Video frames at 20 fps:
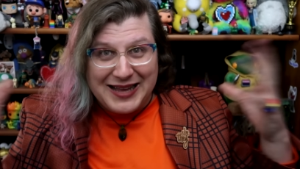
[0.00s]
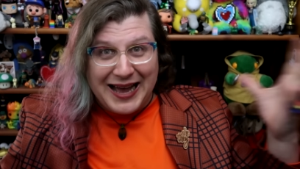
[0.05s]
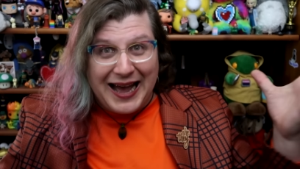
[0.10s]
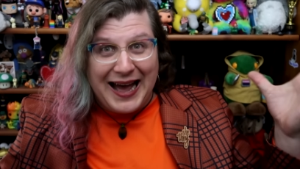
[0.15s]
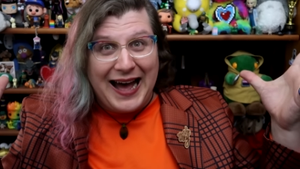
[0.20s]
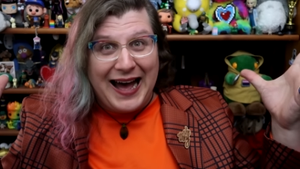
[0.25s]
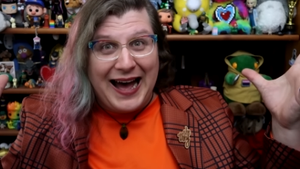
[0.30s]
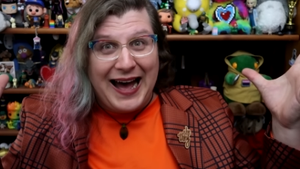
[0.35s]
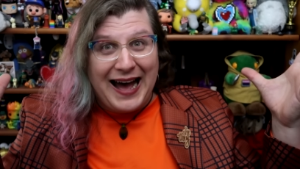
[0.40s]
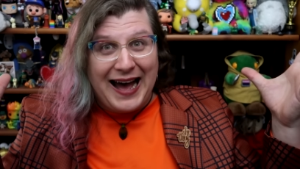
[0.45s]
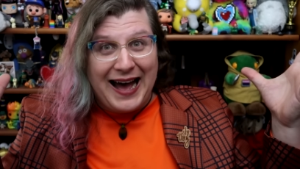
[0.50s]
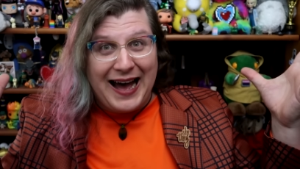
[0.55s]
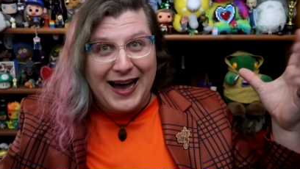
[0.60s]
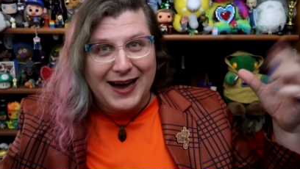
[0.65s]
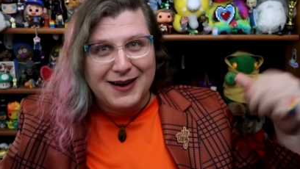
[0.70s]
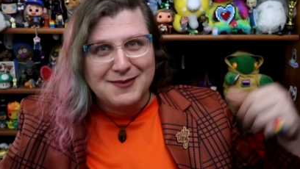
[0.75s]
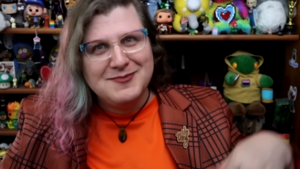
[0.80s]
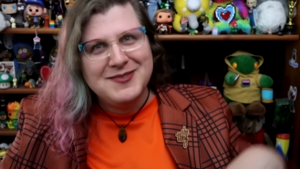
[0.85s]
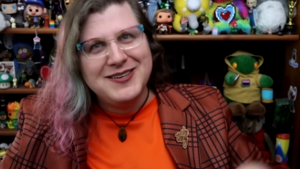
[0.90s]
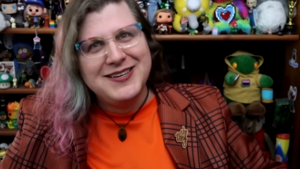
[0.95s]

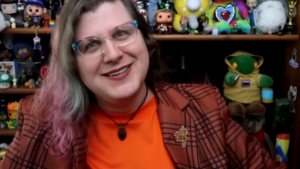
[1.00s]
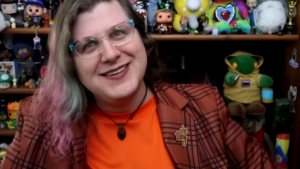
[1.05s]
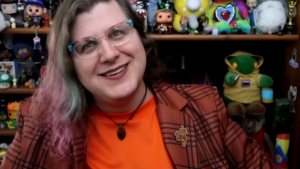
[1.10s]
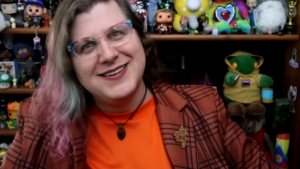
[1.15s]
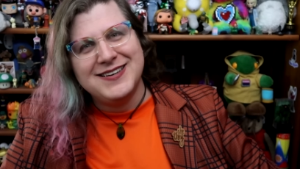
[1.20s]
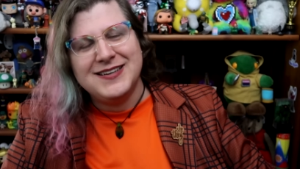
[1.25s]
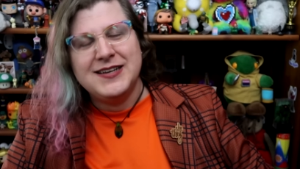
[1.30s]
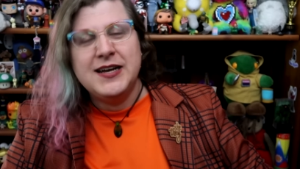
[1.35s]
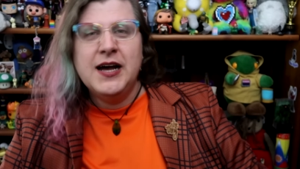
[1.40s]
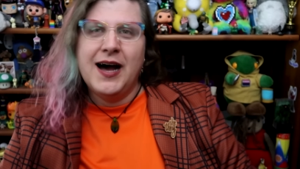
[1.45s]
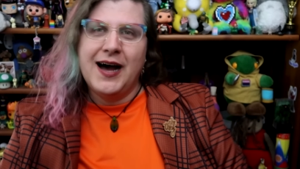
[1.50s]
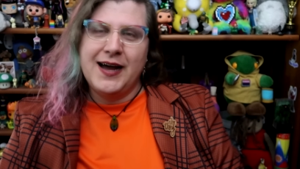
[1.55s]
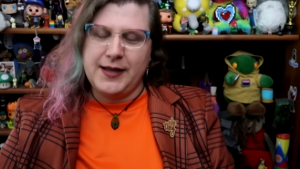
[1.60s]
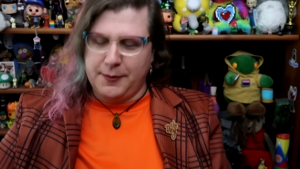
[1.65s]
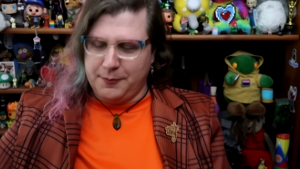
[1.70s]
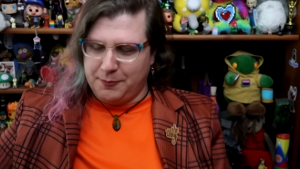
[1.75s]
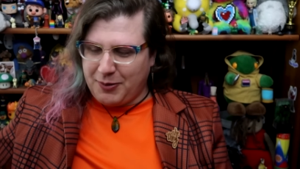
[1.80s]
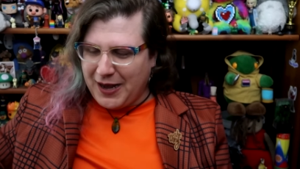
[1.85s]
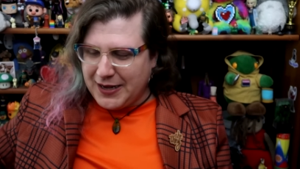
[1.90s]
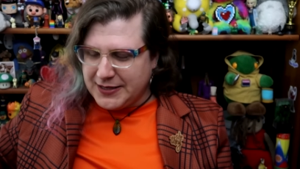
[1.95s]
Ah,
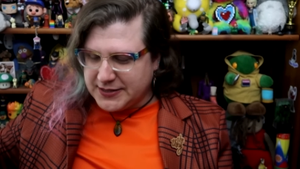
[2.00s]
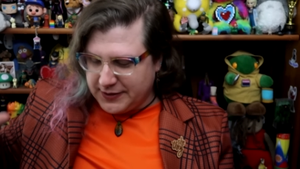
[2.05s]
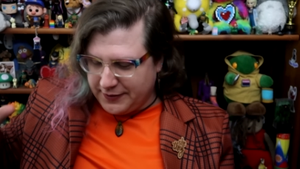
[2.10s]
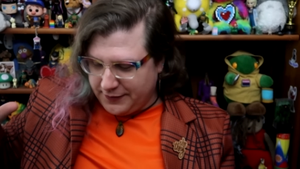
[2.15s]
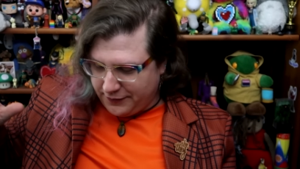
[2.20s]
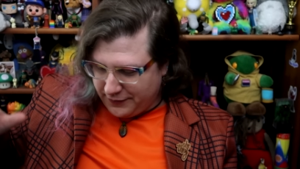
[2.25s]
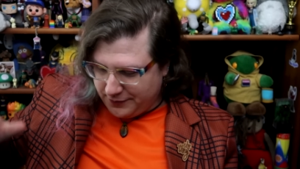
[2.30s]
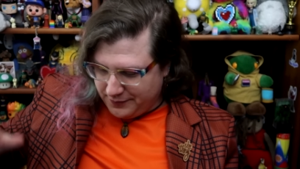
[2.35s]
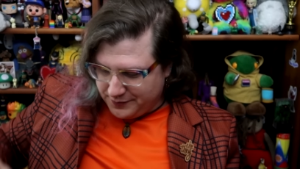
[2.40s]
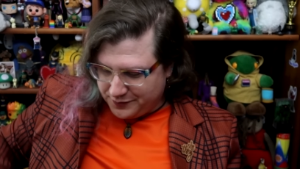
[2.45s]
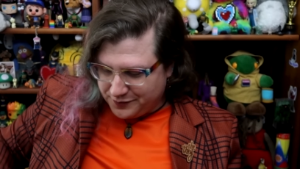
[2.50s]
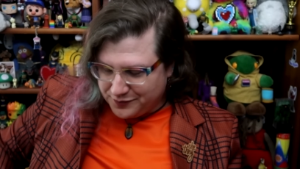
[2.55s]
positive,